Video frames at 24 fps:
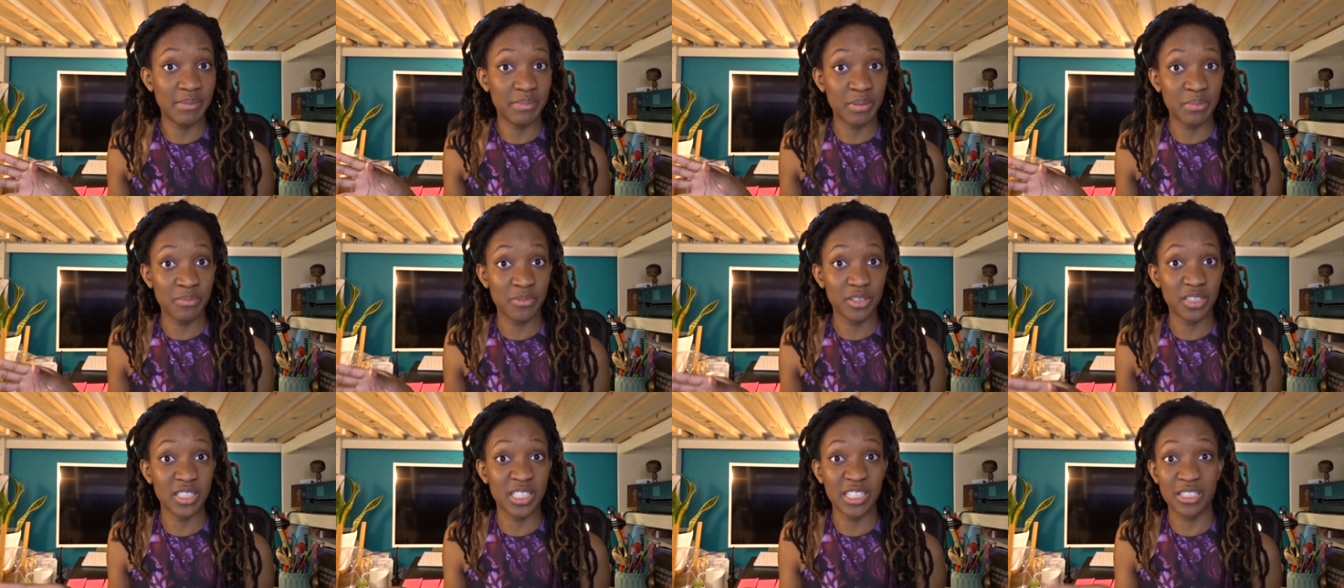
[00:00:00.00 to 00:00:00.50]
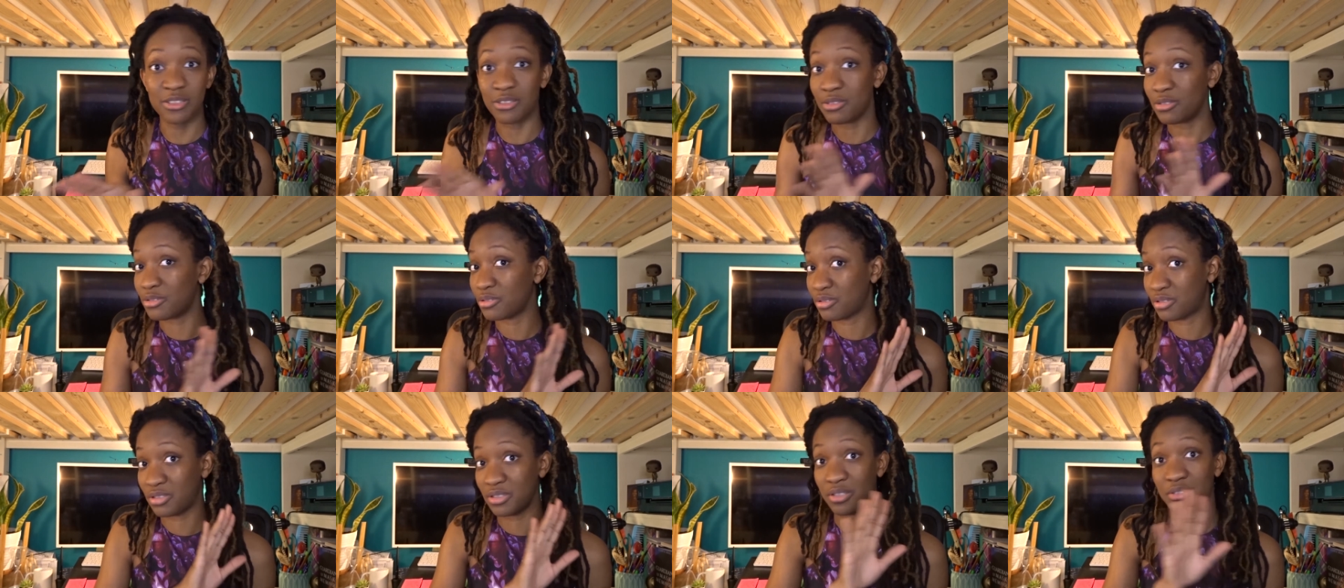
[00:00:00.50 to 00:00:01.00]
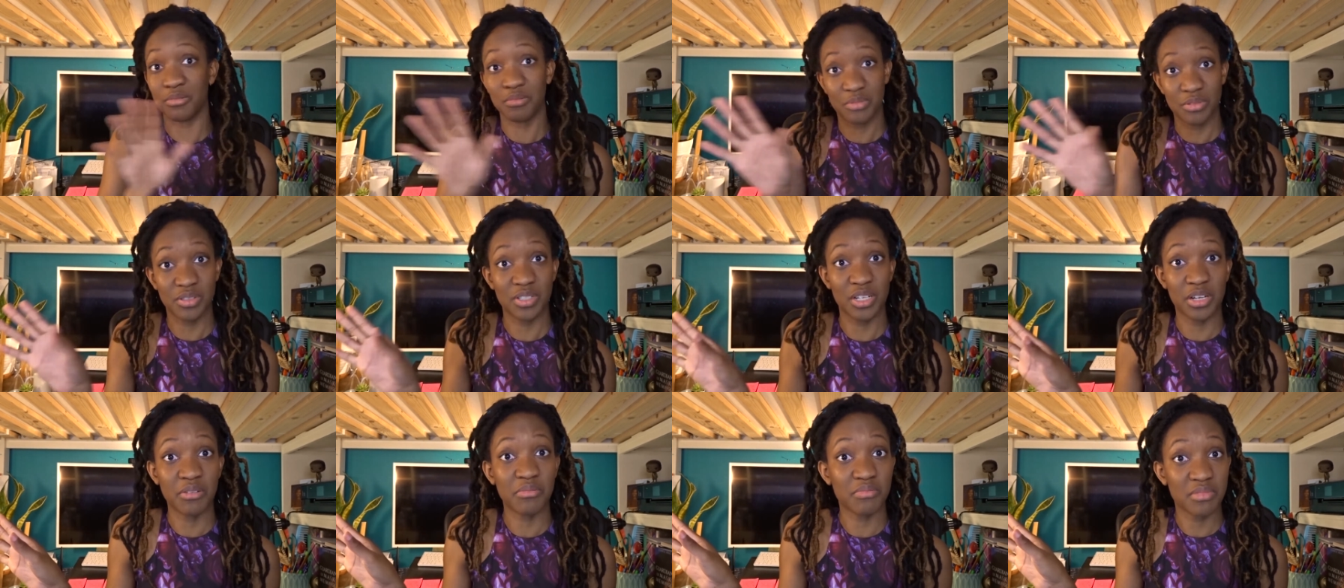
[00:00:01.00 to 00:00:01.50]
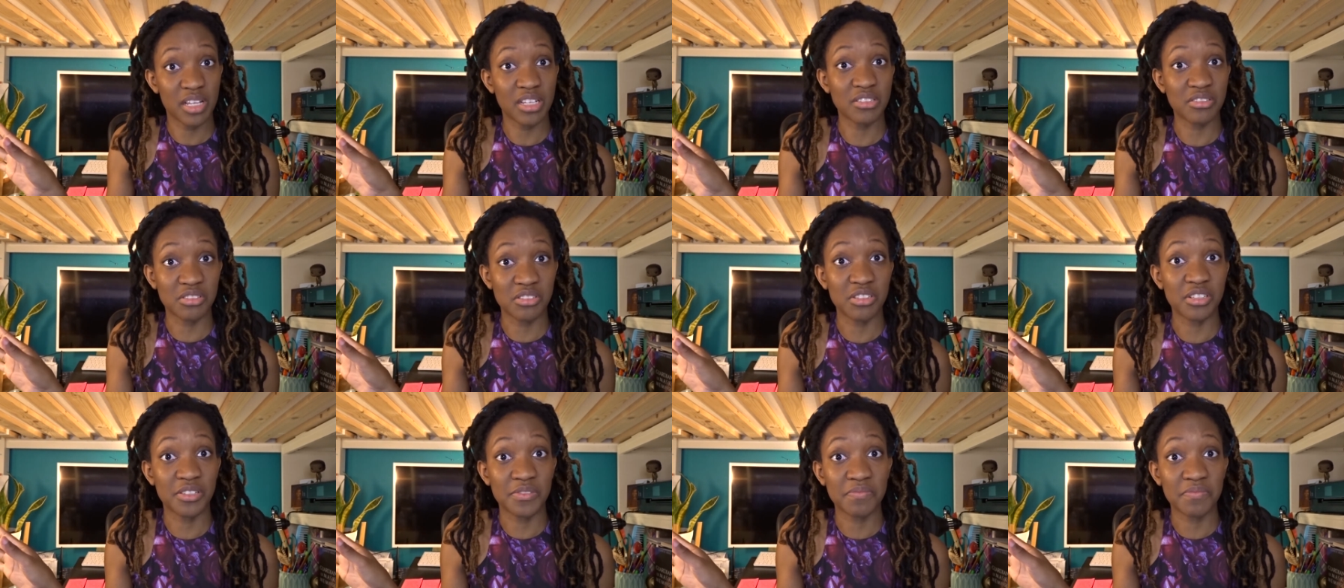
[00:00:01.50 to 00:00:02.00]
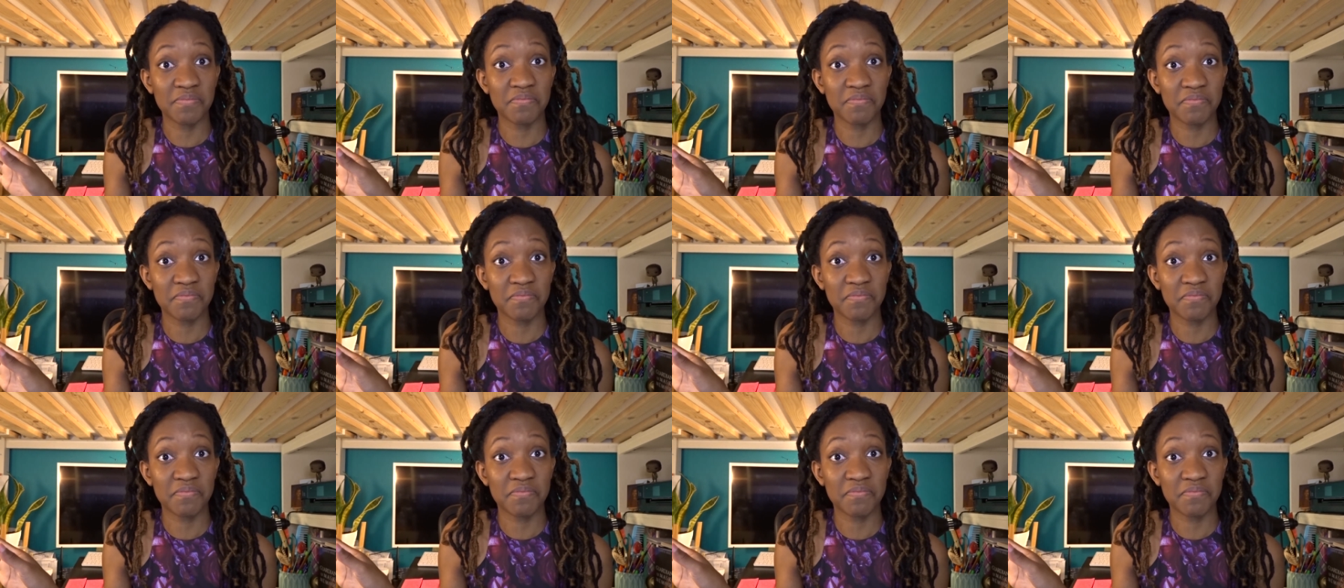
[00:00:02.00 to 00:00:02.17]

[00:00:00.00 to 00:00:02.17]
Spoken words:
it legal, so, you know, that's good.